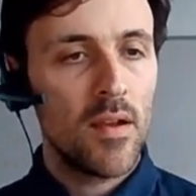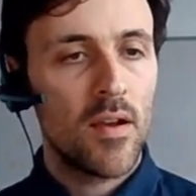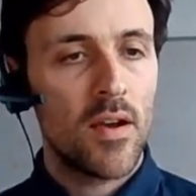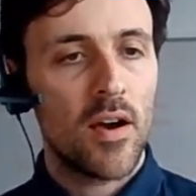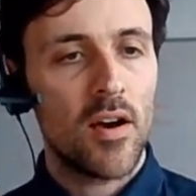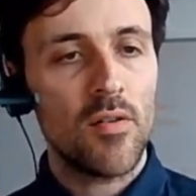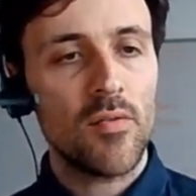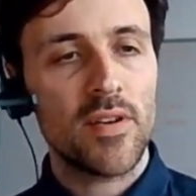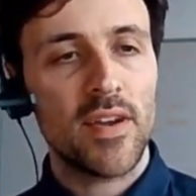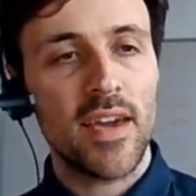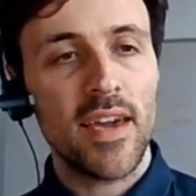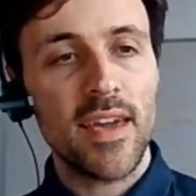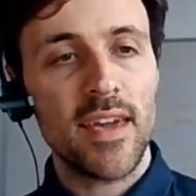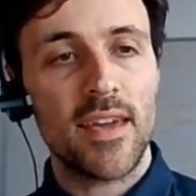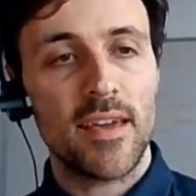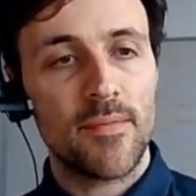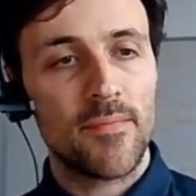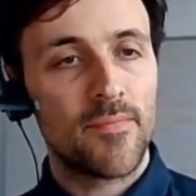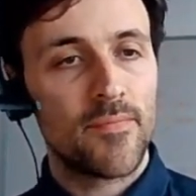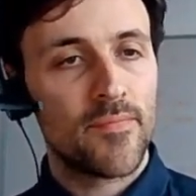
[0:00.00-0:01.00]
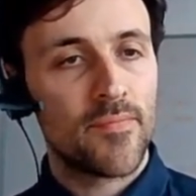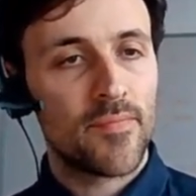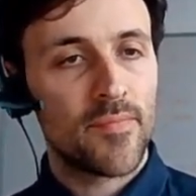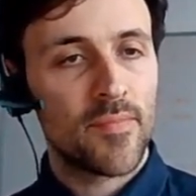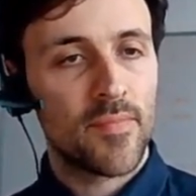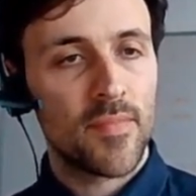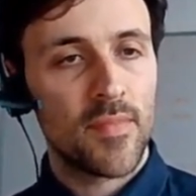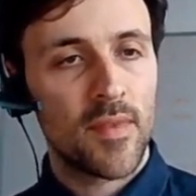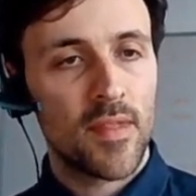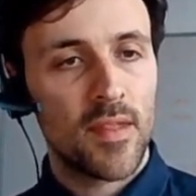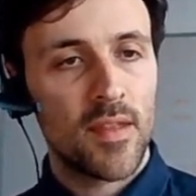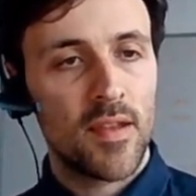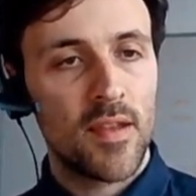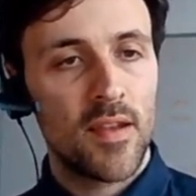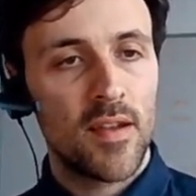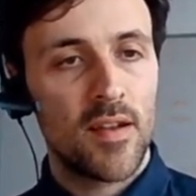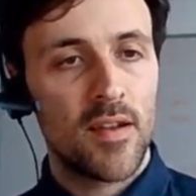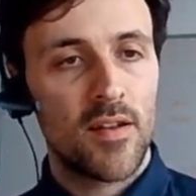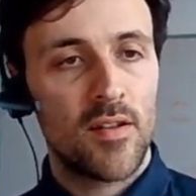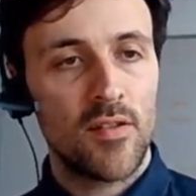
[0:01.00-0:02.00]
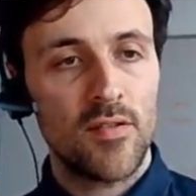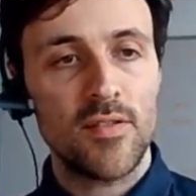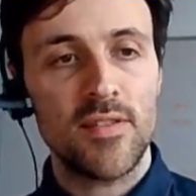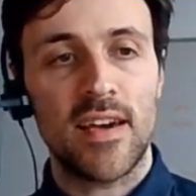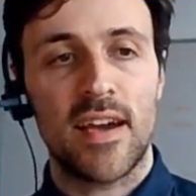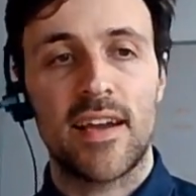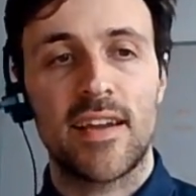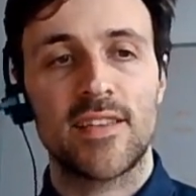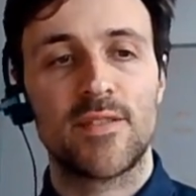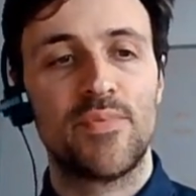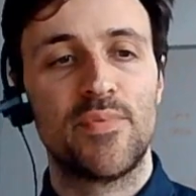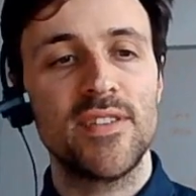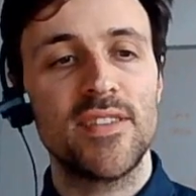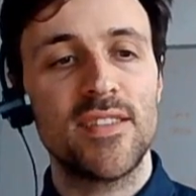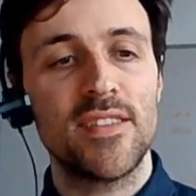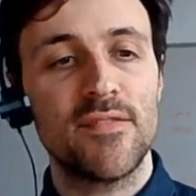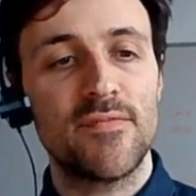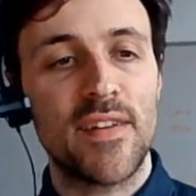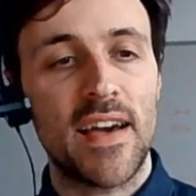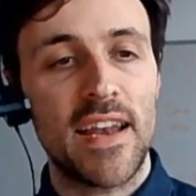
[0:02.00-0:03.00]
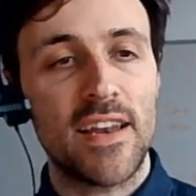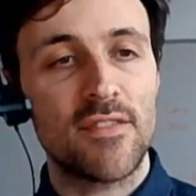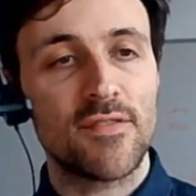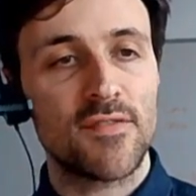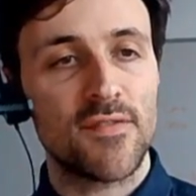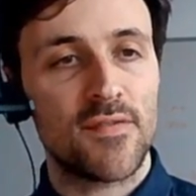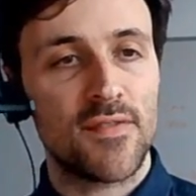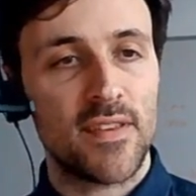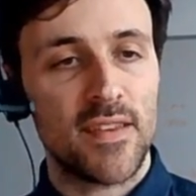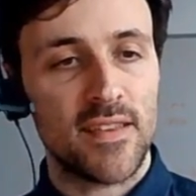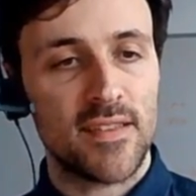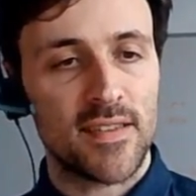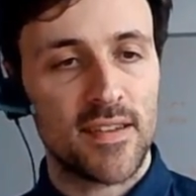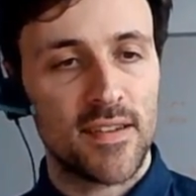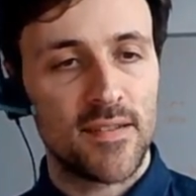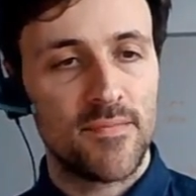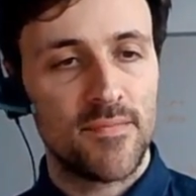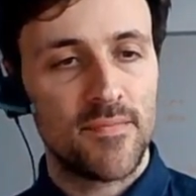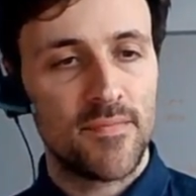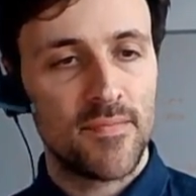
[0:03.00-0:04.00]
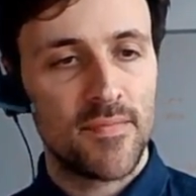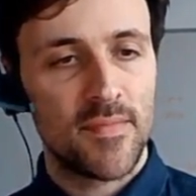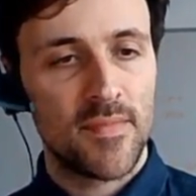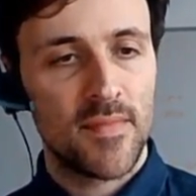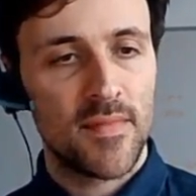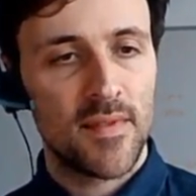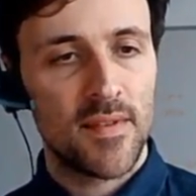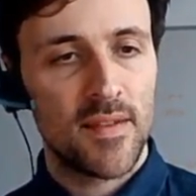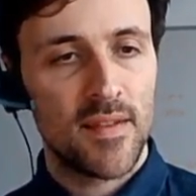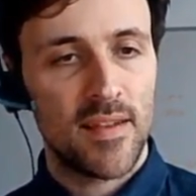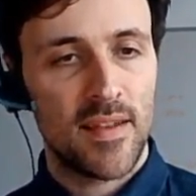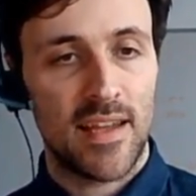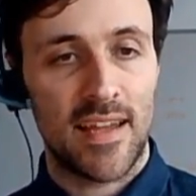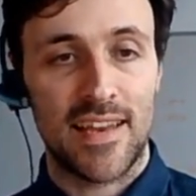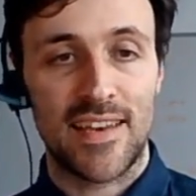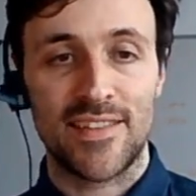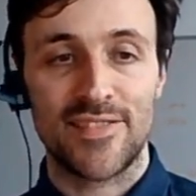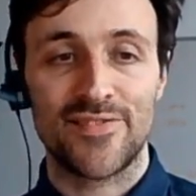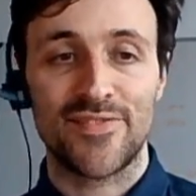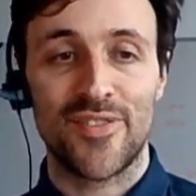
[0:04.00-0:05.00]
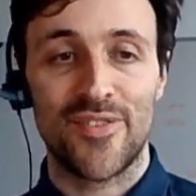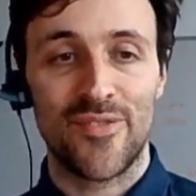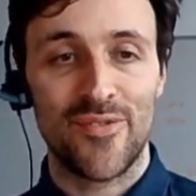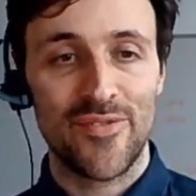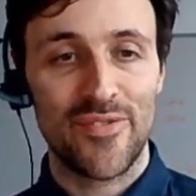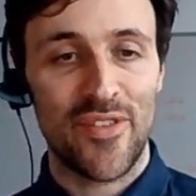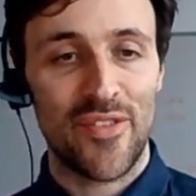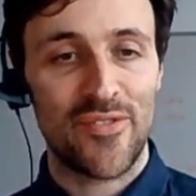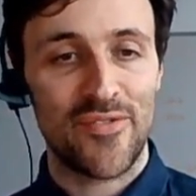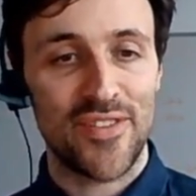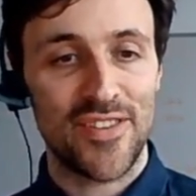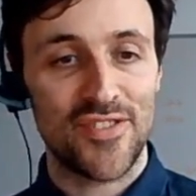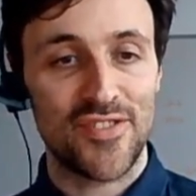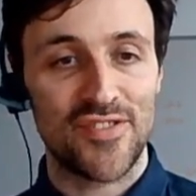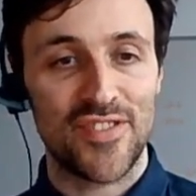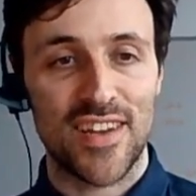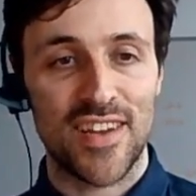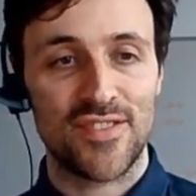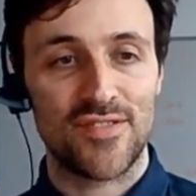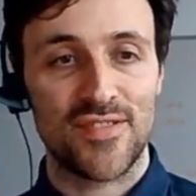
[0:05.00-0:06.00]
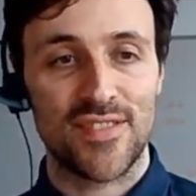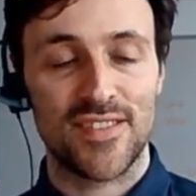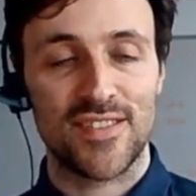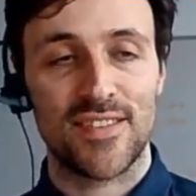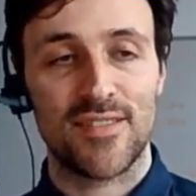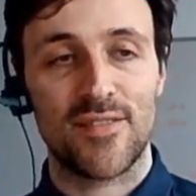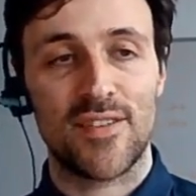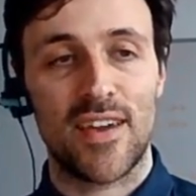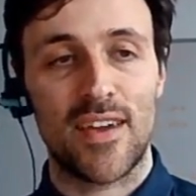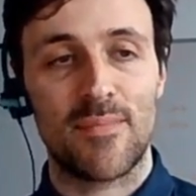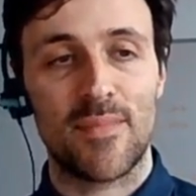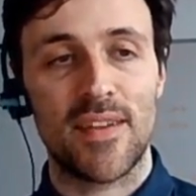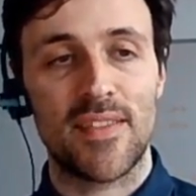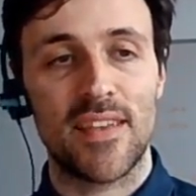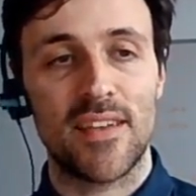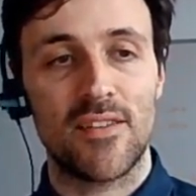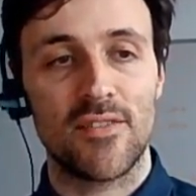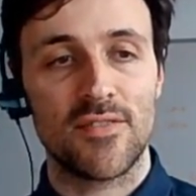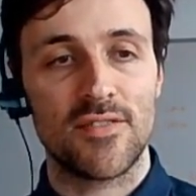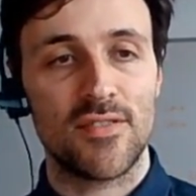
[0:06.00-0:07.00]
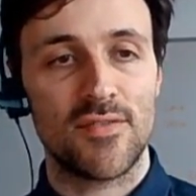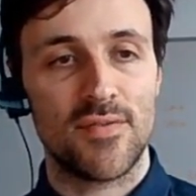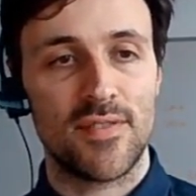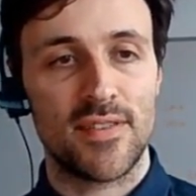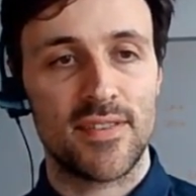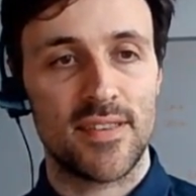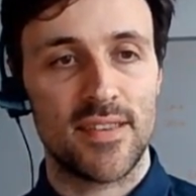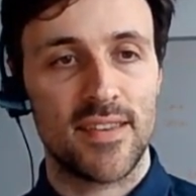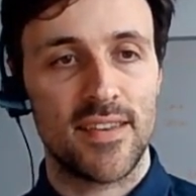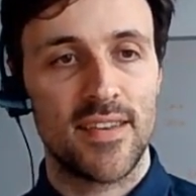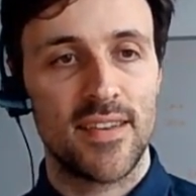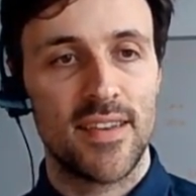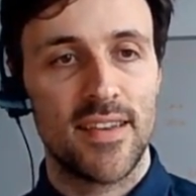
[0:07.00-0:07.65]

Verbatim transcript: Okay. Look at that. It's printed the values of theta and it's got all the three trajectories. Okay, I made that look too easy.